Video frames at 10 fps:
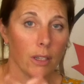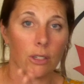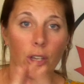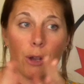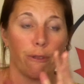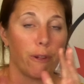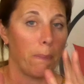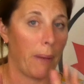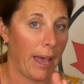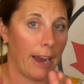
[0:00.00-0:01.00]
So from
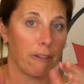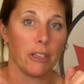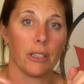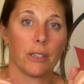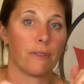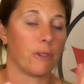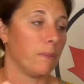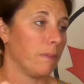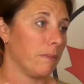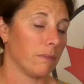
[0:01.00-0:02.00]
parents,
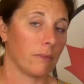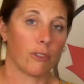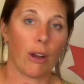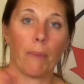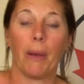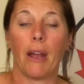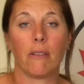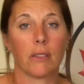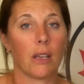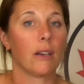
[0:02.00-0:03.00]
from
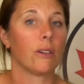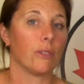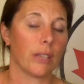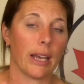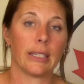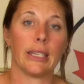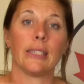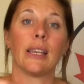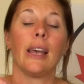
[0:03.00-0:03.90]
grandparents, uncles, aunties,